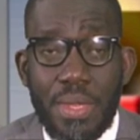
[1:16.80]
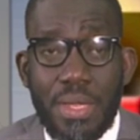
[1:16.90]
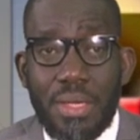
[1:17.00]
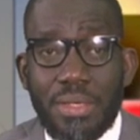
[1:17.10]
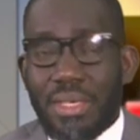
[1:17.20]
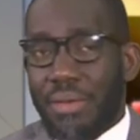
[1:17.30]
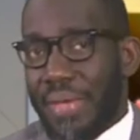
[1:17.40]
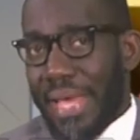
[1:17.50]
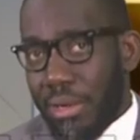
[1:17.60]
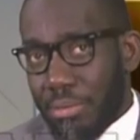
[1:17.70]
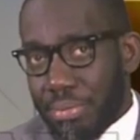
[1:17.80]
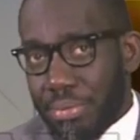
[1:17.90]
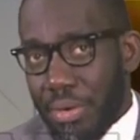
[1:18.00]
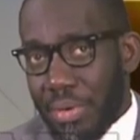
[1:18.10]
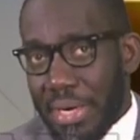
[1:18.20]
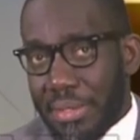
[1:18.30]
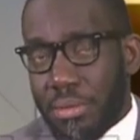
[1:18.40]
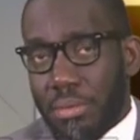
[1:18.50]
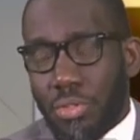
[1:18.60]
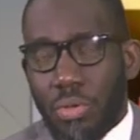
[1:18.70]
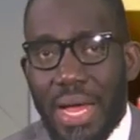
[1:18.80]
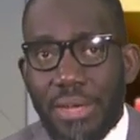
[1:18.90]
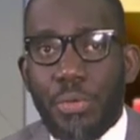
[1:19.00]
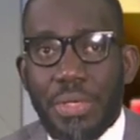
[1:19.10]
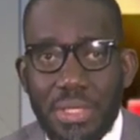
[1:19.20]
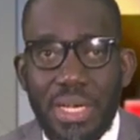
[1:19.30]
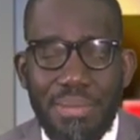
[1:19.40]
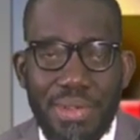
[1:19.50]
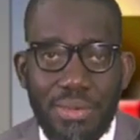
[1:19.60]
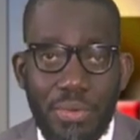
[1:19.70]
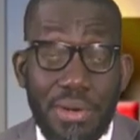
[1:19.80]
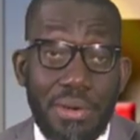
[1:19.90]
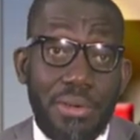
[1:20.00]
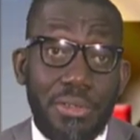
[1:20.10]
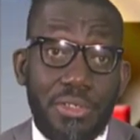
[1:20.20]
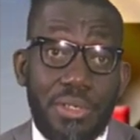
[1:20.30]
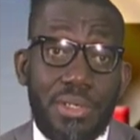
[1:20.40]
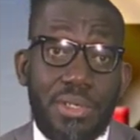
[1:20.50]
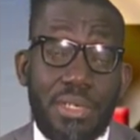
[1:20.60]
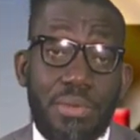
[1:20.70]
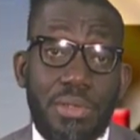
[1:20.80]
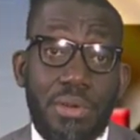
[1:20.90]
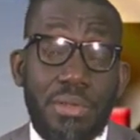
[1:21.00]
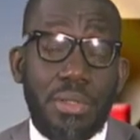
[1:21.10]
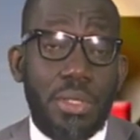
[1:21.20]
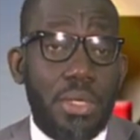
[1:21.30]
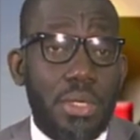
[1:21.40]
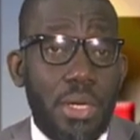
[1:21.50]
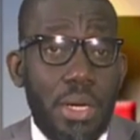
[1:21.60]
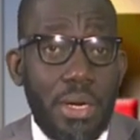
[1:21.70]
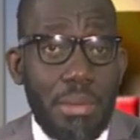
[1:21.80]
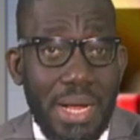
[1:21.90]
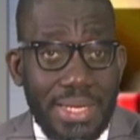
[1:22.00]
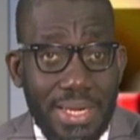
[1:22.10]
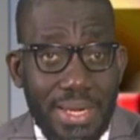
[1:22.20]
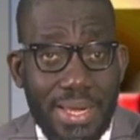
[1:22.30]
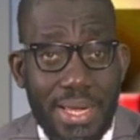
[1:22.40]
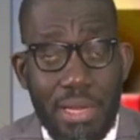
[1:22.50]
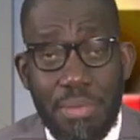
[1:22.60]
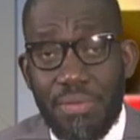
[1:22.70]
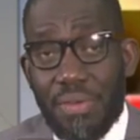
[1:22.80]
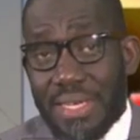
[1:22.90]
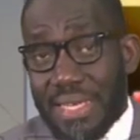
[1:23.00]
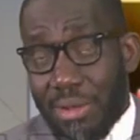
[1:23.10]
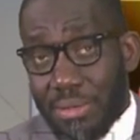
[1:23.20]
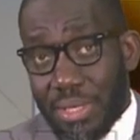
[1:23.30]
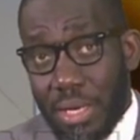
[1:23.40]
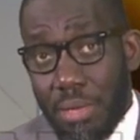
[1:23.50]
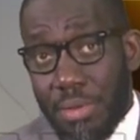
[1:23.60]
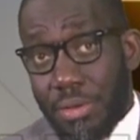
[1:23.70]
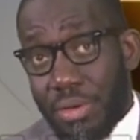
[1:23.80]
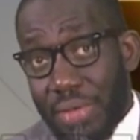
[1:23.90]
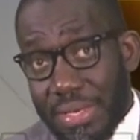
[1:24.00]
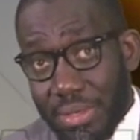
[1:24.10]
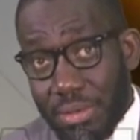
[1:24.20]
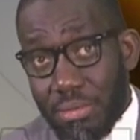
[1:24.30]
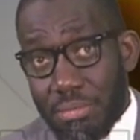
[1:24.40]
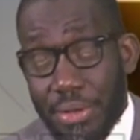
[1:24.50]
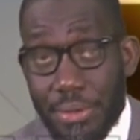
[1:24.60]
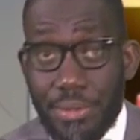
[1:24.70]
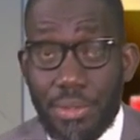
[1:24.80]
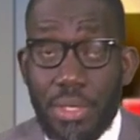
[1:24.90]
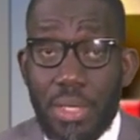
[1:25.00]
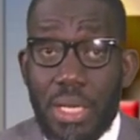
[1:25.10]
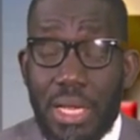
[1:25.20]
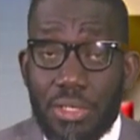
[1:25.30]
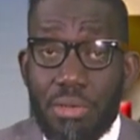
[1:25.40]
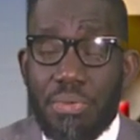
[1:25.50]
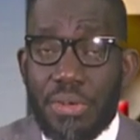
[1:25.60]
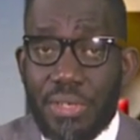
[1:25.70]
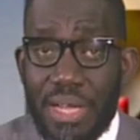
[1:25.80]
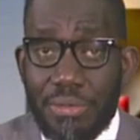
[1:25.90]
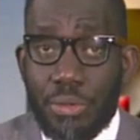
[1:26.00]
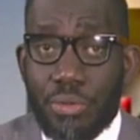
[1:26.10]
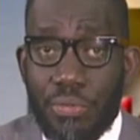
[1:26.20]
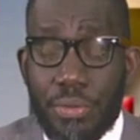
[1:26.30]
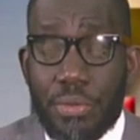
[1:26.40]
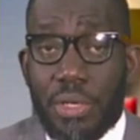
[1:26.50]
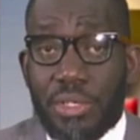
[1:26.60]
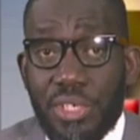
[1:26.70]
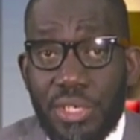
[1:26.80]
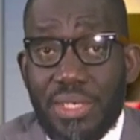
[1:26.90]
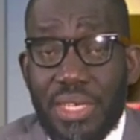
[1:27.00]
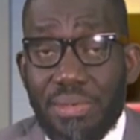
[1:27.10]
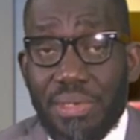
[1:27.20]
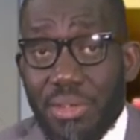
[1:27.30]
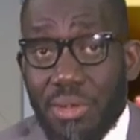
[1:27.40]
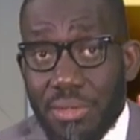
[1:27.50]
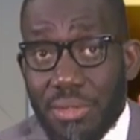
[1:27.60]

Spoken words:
self-help. All right. So how do we determine whether or not justice has been done in a matter? Can it be flat out? Can it be universal? Because at some point you have those who feel, well, justice has been done